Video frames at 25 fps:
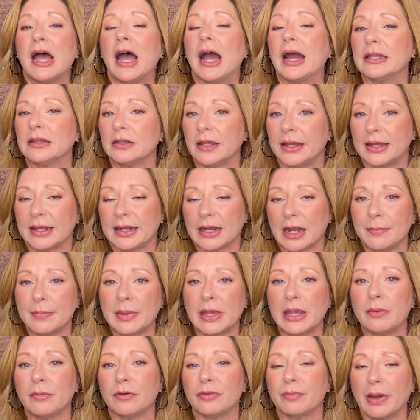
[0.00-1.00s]
I like it on
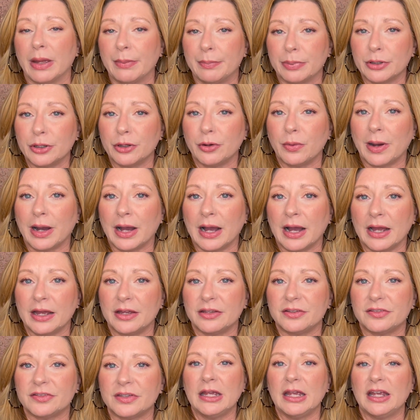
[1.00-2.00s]
me with my blue
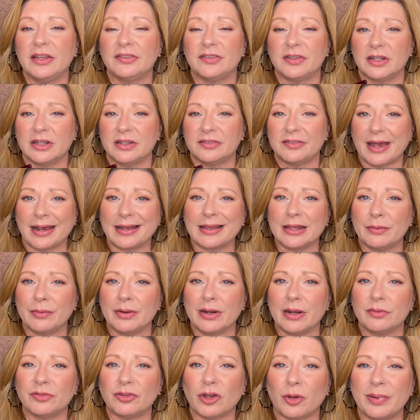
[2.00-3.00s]
eyes. Is it exactly
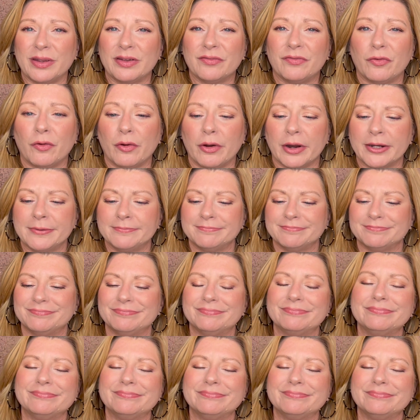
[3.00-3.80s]
what I was hoping for?